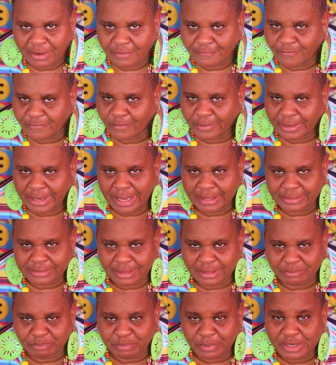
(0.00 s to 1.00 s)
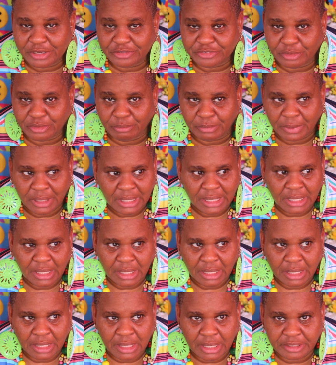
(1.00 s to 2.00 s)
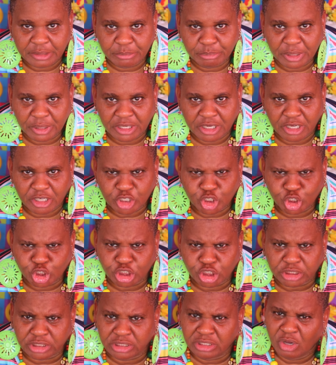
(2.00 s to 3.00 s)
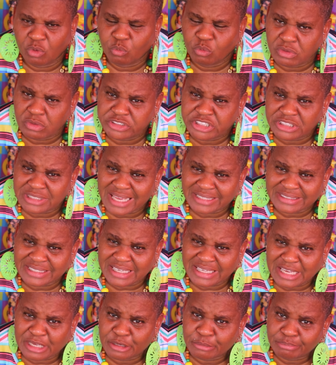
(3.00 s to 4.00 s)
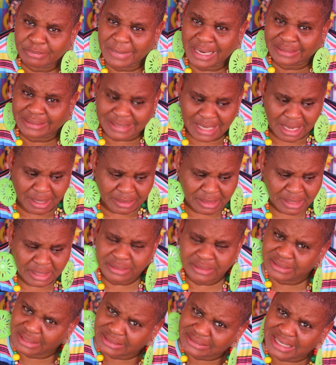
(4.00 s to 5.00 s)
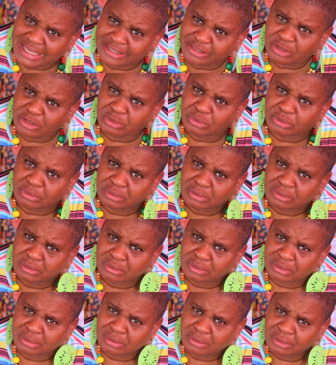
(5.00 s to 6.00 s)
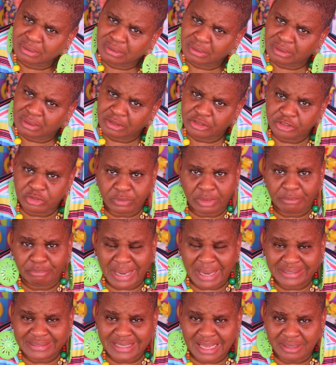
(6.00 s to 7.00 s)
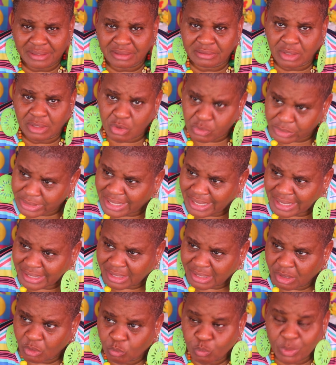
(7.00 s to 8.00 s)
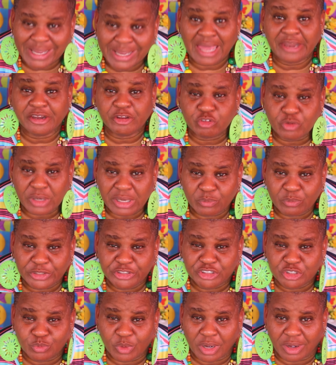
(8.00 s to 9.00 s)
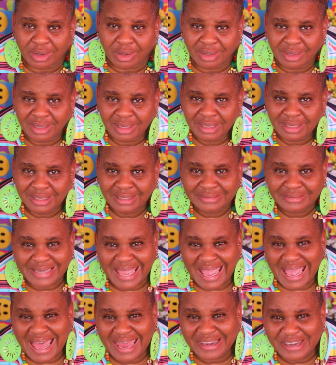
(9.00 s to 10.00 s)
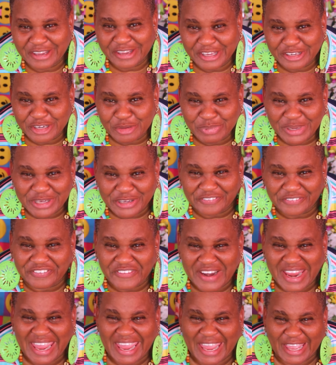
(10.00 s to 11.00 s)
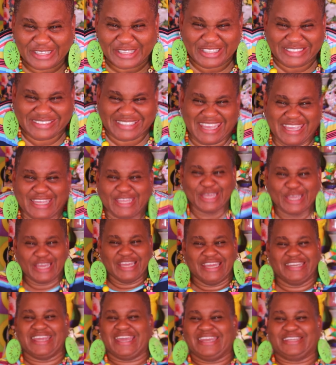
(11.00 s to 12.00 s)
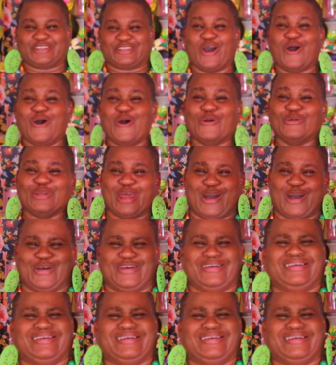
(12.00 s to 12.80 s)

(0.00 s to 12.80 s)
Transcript: 48 to bring some honey bun, cookie. What would you like to eat? McDonald's? Yes, I do. You want McDonald's? Okay. What kind of drink would you want? Now they're getting to be your friend, you see? And they told them.